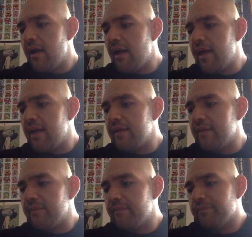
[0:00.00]

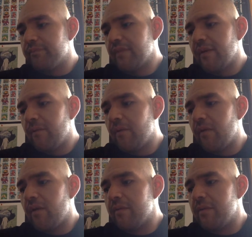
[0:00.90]
And for a
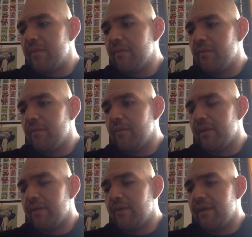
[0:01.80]
lot of people,
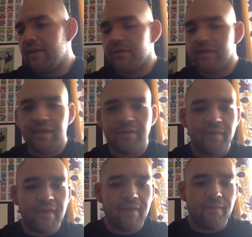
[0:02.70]
they either stick
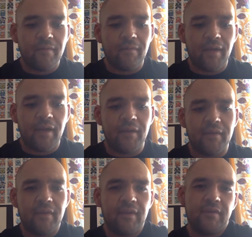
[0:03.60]
with that for a while
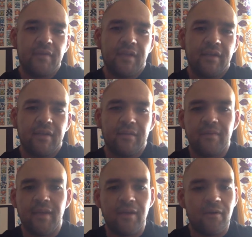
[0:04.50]
and then they just kind of
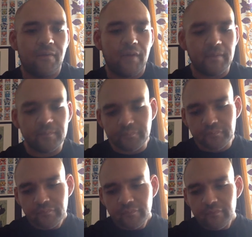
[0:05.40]
get over it.
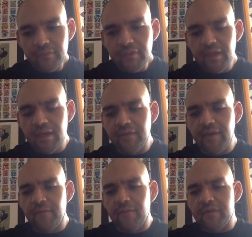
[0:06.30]
and
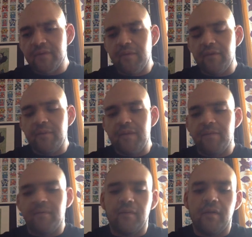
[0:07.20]
then for some other
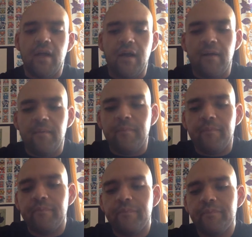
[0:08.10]
people,
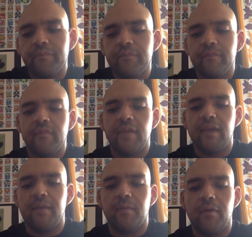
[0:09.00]

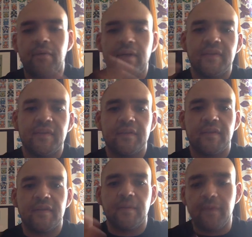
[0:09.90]
it progresses
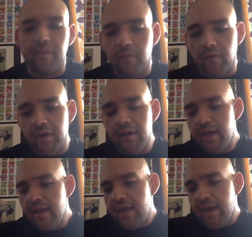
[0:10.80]
into something more,
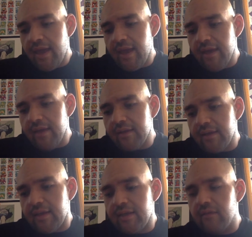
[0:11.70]
and
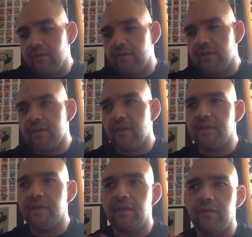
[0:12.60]
it
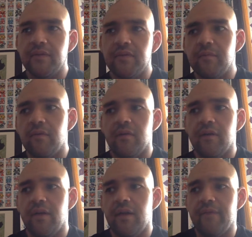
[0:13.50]
starts to go into more
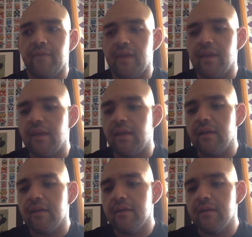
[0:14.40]
of a